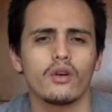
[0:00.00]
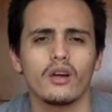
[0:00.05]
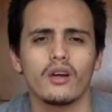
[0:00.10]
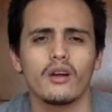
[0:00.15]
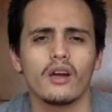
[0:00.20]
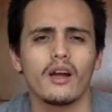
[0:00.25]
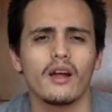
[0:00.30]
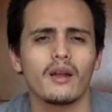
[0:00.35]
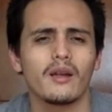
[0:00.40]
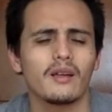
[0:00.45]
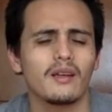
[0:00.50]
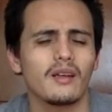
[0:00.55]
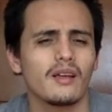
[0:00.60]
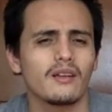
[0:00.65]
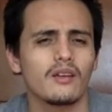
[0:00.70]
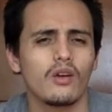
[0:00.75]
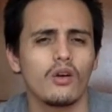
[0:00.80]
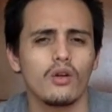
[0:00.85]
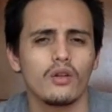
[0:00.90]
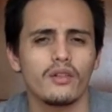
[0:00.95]

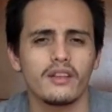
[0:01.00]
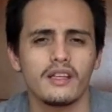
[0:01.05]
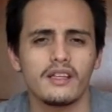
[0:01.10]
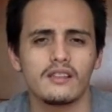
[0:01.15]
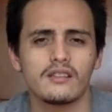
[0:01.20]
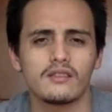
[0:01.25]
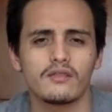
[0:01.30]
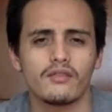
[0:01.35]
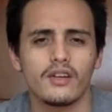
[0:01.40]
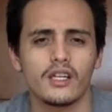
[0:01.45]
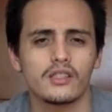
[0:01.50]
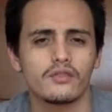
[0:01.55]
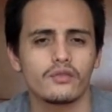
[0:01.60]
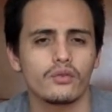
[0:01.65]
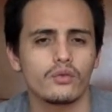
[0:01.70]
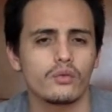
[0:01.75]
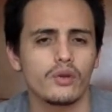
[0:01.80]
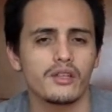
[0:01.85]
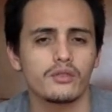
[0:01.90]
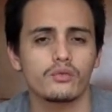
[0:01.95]
And all these fast
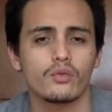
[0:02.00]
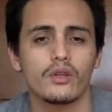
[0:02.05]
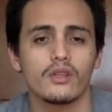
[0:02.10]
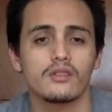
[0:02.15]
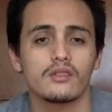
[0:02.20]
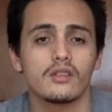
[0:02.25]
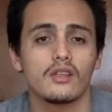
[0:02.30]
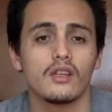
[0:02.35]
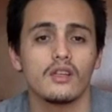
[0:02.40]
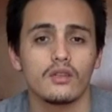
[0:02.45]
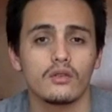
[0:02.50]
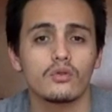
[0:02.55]
food restaurants